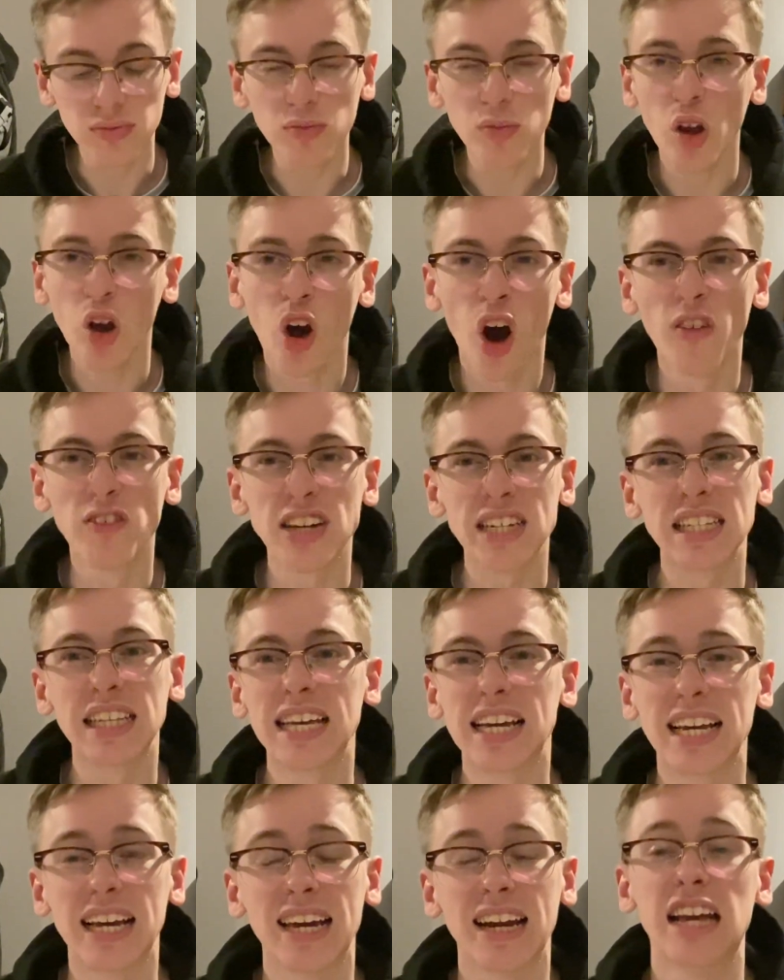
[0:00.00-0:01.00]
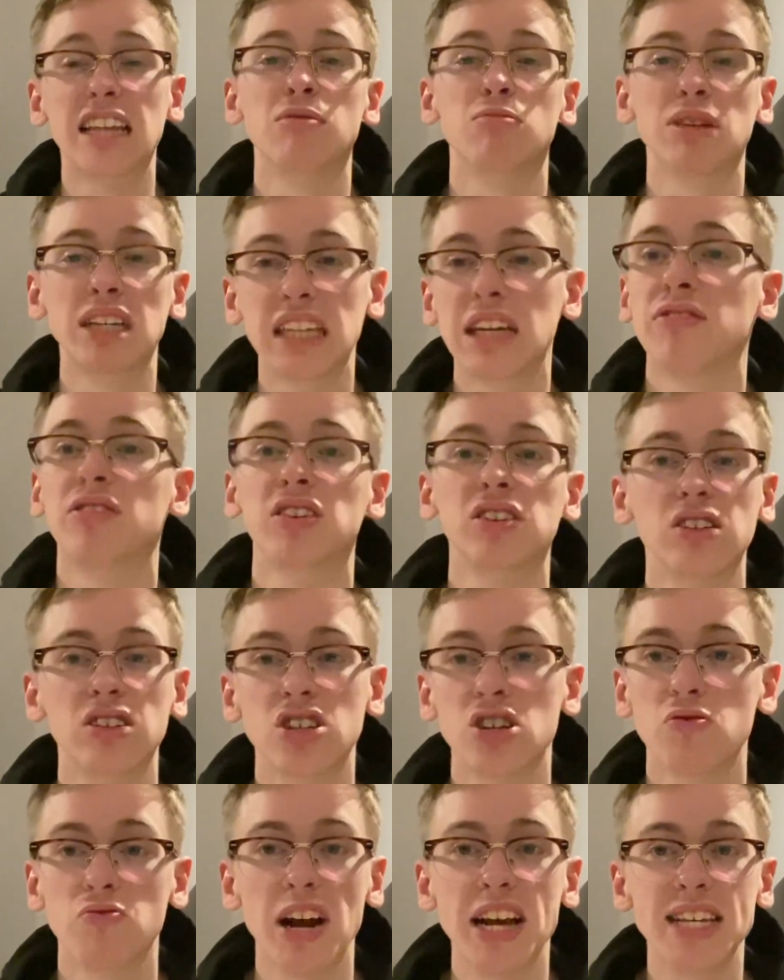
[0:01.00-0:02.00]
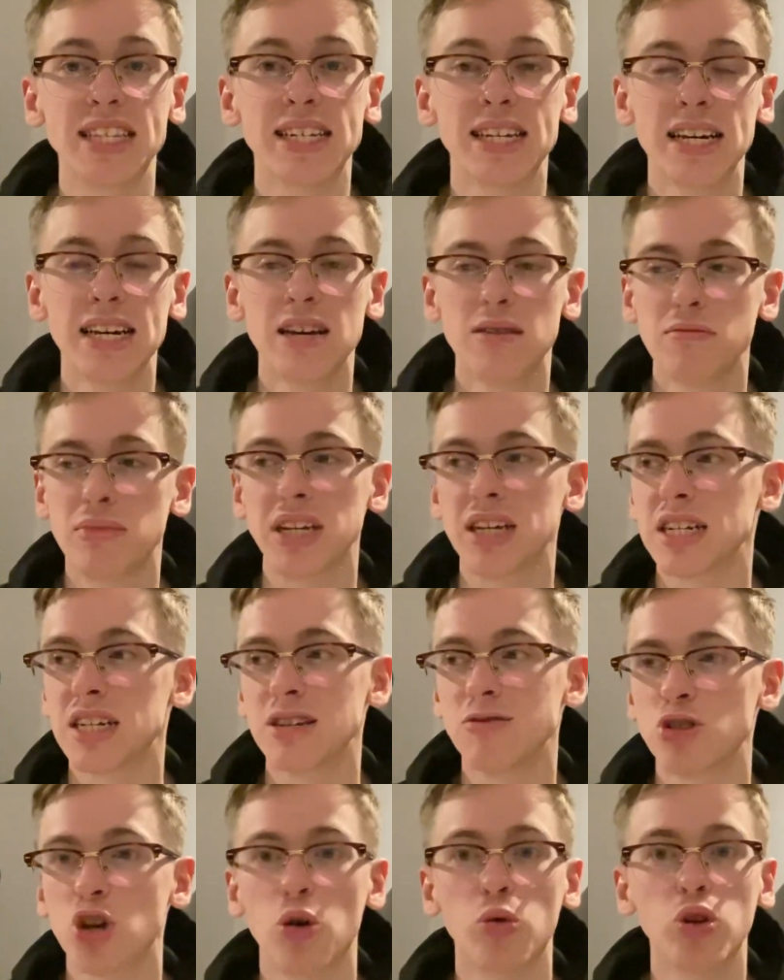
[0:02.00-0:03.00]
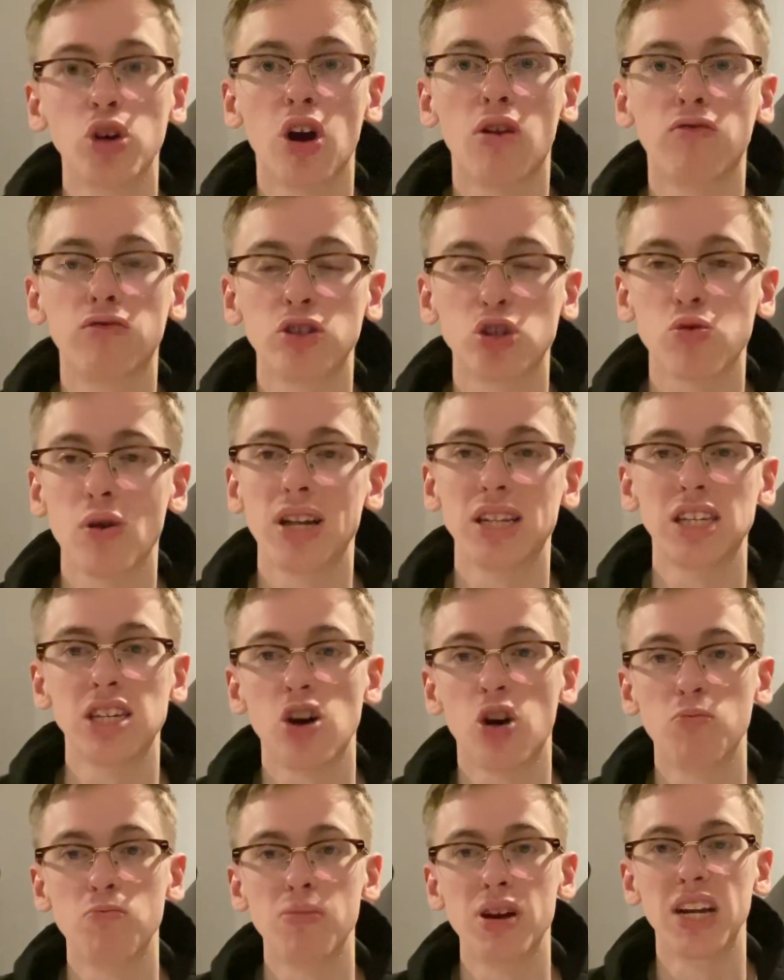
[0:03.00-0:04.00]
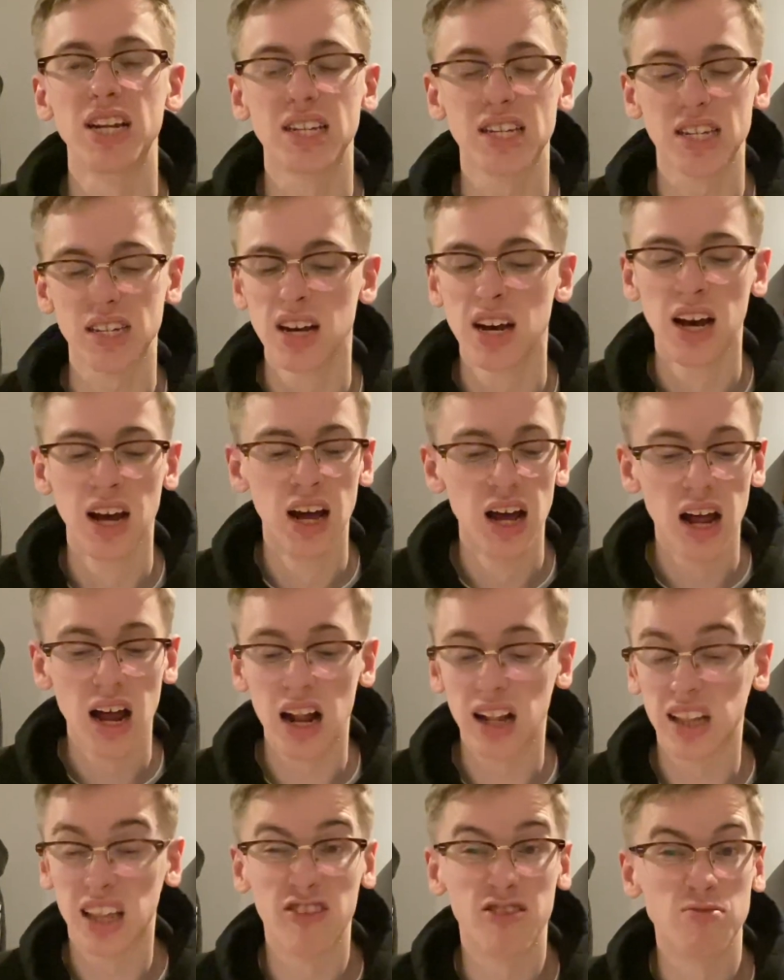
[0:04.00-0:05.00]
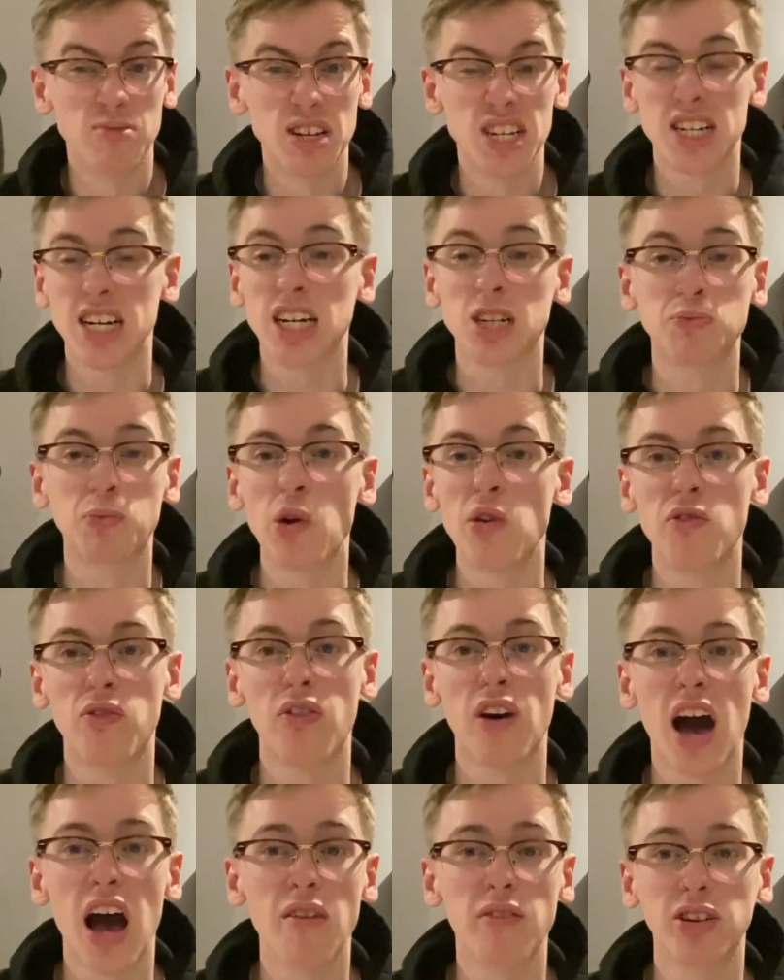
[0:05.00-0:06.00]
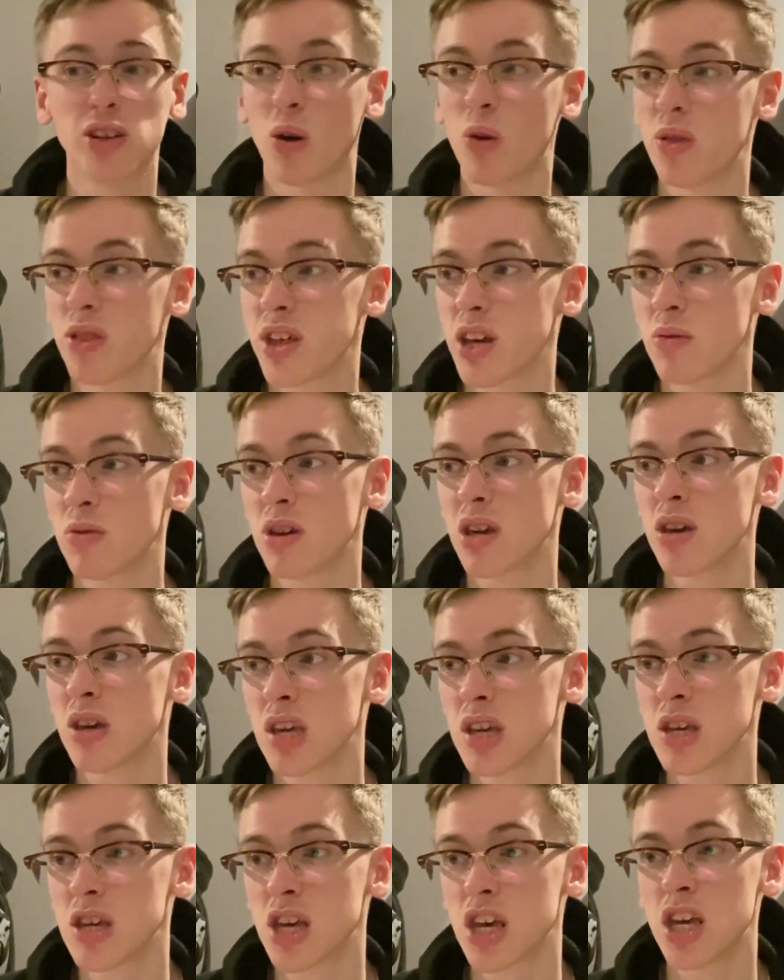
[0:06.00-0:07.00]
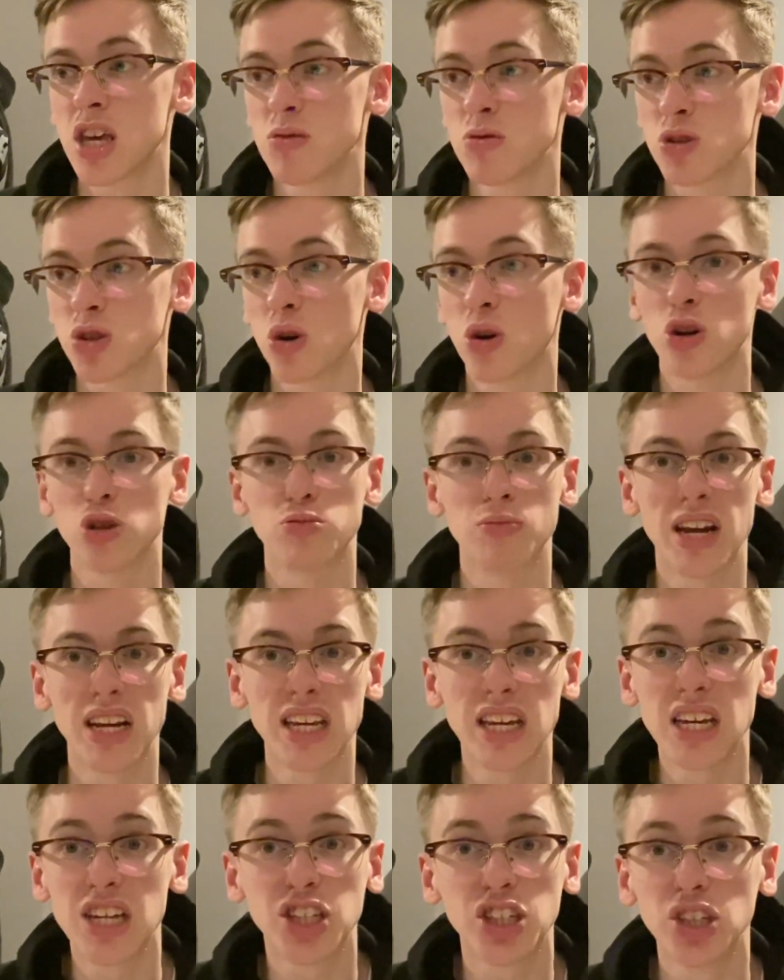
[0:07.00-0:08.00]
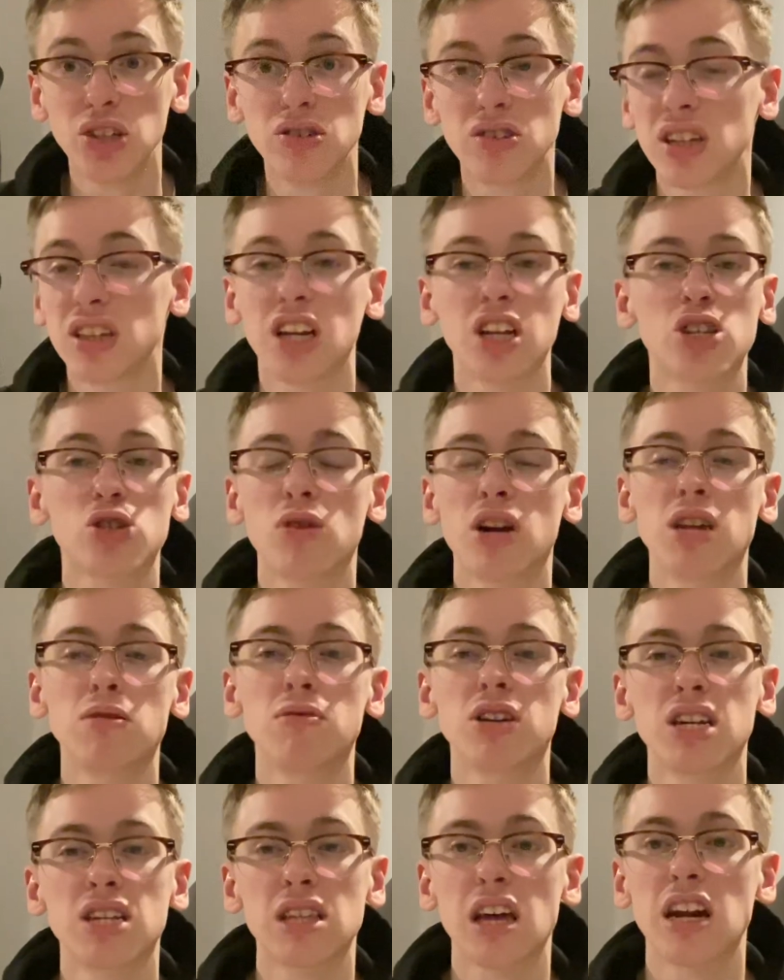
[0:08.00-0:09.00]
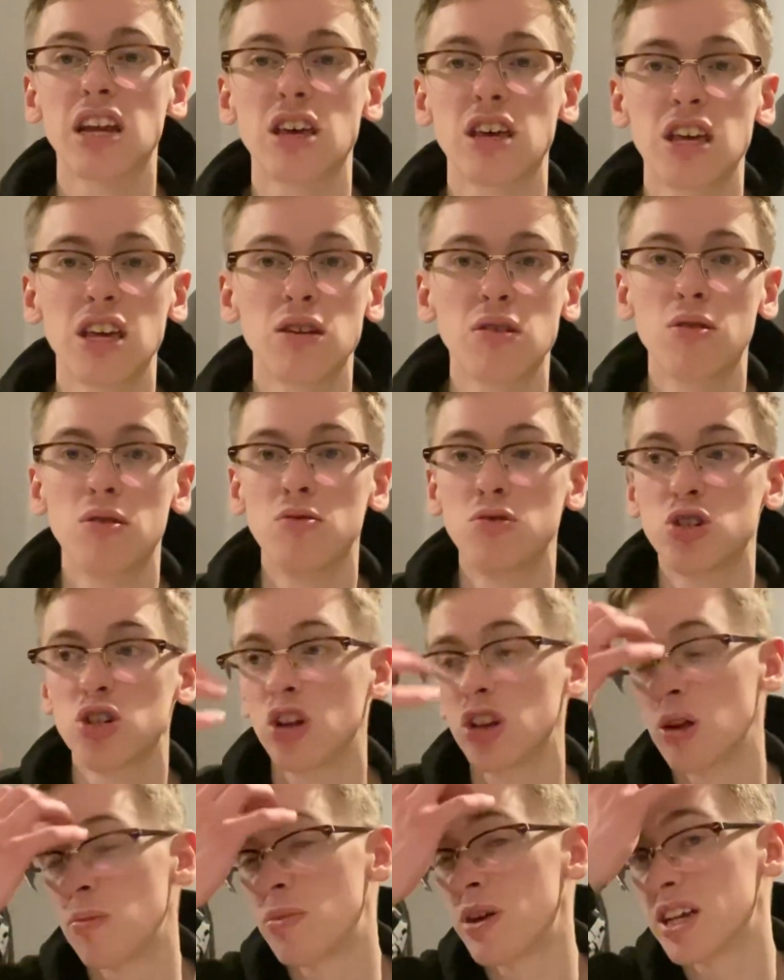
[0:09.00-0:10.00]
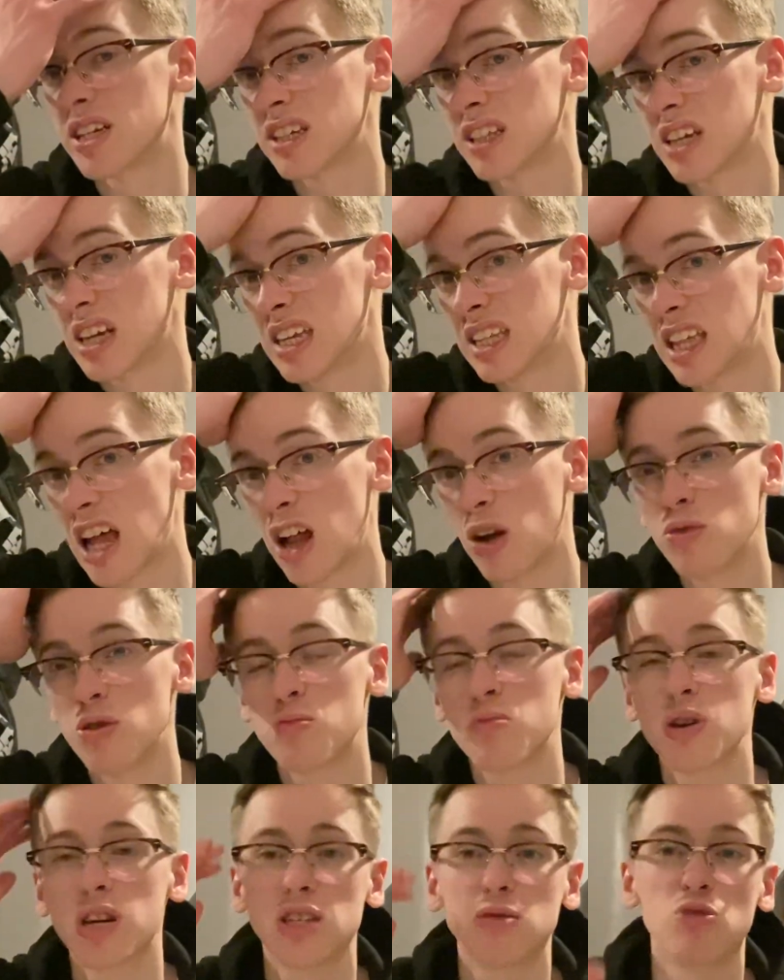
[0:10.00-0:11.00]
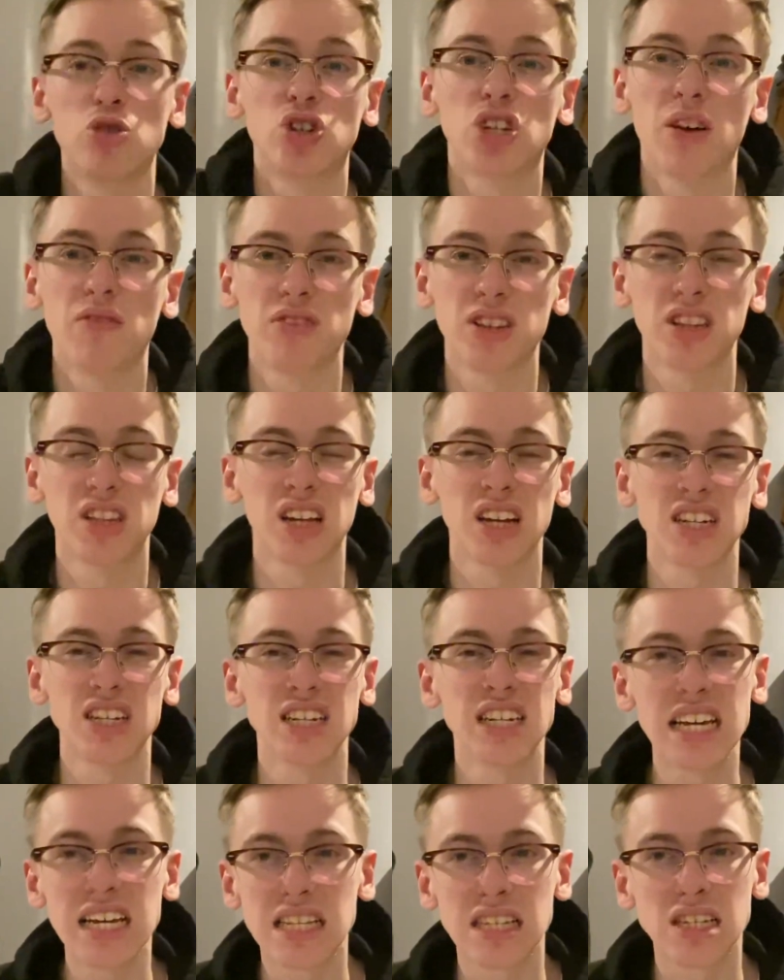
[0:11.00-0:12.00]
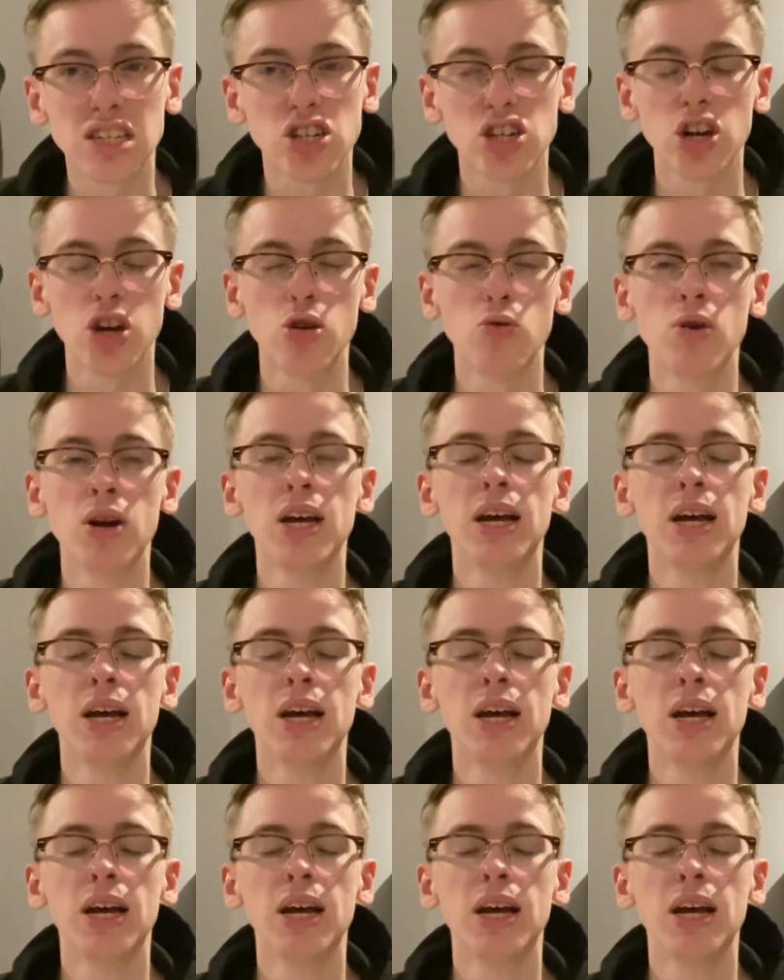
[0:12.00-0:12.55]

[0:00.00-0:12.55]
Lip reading: obviously incredibly difficult to rate because he was only on for 20 odd minutes. I'll give him a 6.5. I don't think he was caused many issues in that 20 minutes that he was on the pitch. I think he dealt with pretty much everything that he needed to.